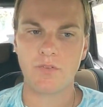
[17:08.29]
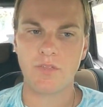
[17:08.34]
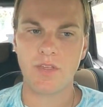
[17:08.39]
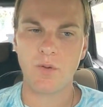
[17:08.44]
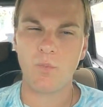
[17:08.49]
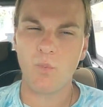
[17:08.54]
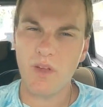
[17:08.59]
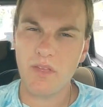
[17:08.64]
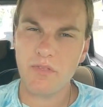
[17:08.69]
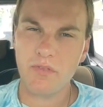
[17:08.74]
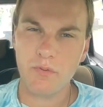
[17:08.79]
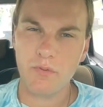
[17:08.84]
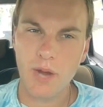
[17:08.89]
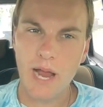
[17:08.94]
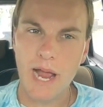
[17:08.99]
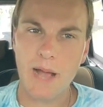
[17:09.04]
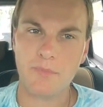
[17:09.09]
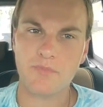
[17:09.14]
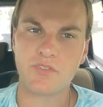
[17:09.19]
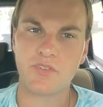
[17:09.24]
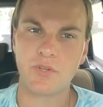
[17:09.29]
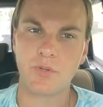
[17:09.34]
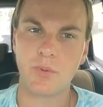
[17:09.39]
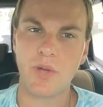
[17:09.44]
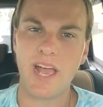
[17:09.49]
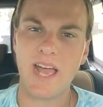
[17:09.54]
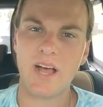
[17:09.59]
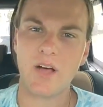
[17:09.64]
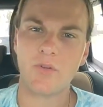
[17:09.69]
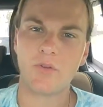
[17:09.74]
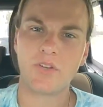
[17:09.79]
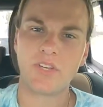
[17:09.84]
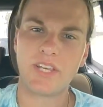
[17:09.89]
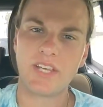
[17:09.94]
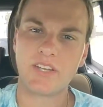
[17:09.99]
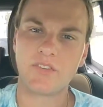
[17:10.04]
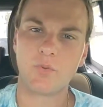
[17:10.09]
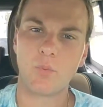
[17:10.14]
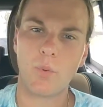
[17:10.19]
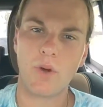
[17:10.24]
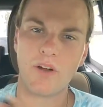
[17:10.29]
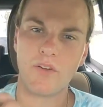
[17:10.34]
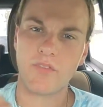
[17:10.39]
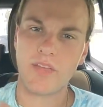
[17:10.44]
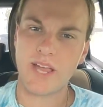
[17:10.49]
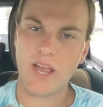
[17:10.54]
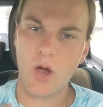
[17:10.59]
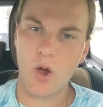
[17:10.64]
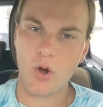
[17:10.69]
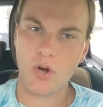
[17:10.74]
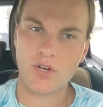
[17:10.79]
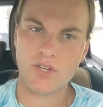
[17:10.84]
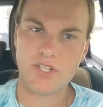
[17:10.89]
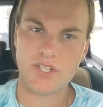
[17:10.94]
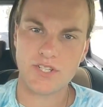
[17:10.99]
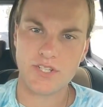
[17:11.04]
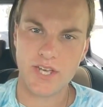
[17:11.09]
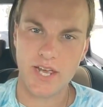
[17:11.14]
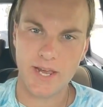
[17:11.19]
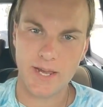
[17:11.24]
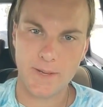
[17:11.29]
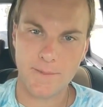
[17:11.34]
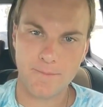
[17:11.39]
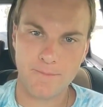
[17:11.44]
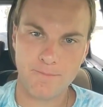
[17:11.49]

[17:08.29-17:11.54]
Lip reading: They went through absolute hell to get to where they are today.